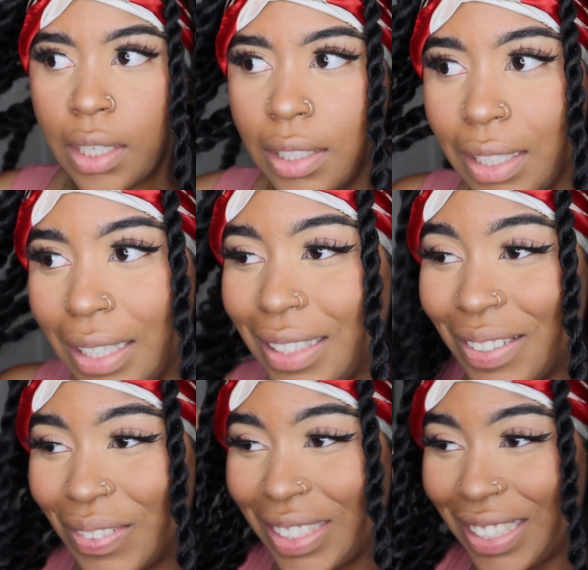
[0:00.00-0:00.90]
the good
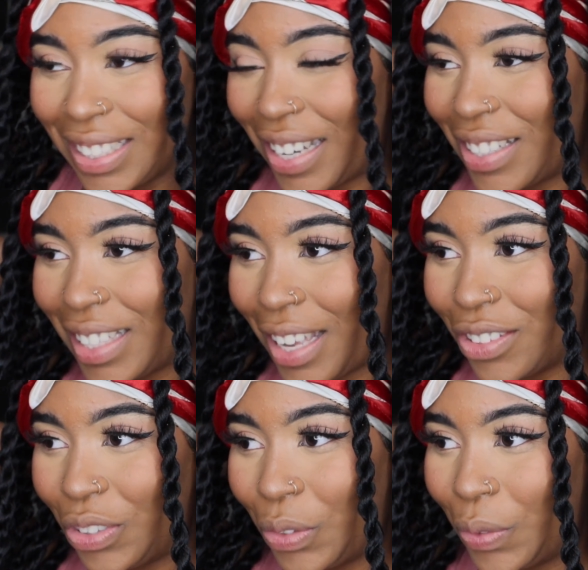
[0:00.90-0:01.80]
thing with this hairstyle
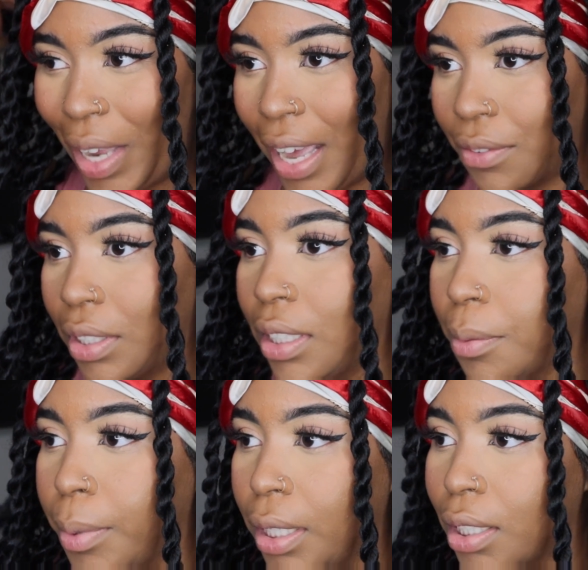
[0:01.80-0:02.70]
is you do not have to
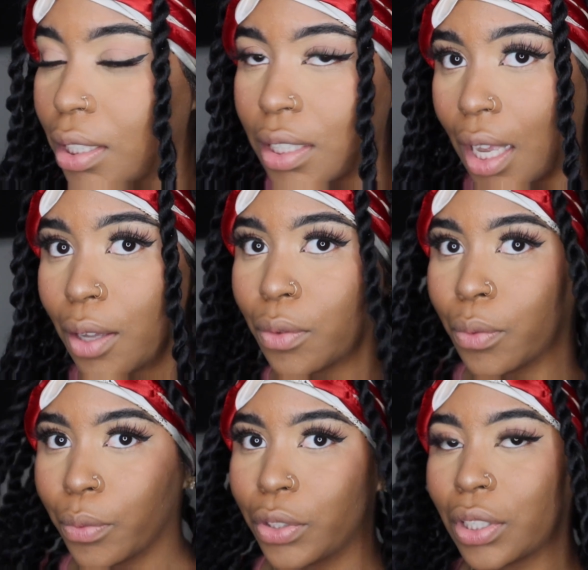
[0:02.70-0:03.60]
dip it, so
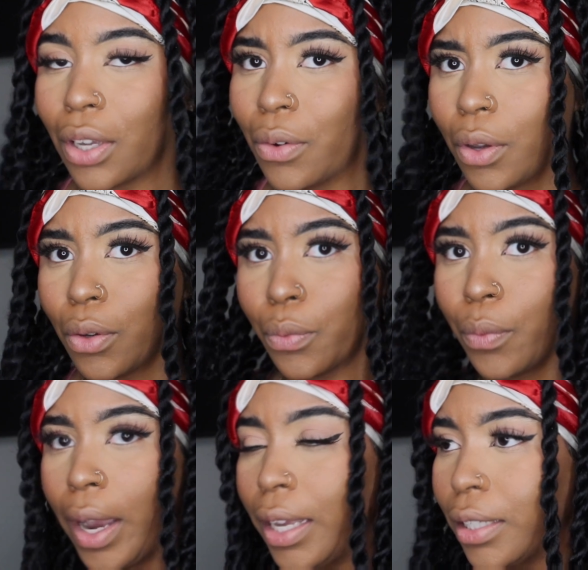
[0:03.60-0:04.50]
we're just gonna go
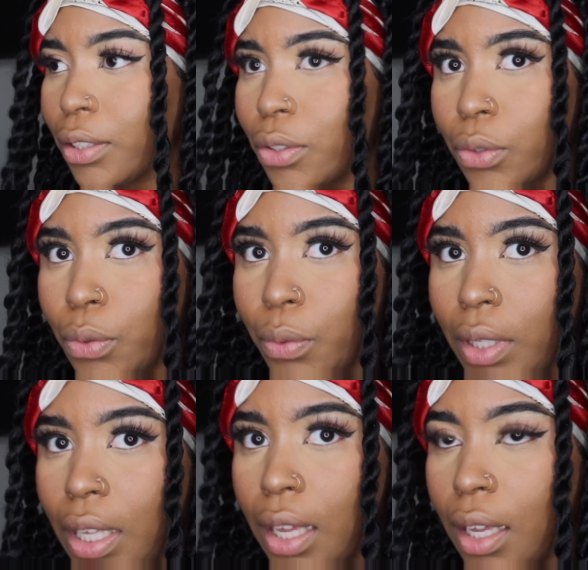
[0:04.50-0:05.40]
right into
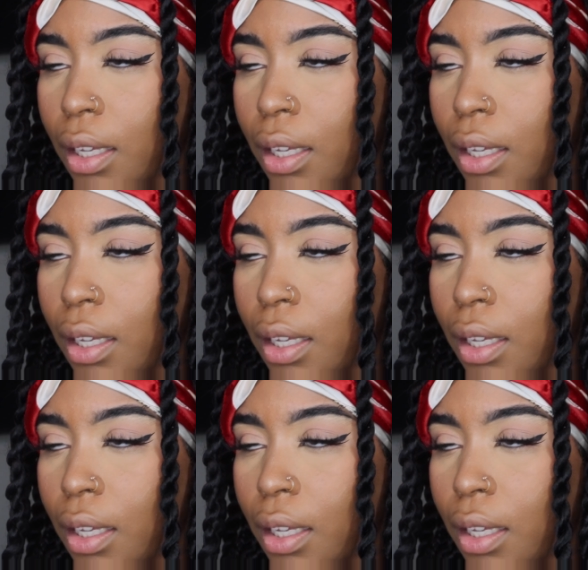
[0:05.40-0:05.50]
the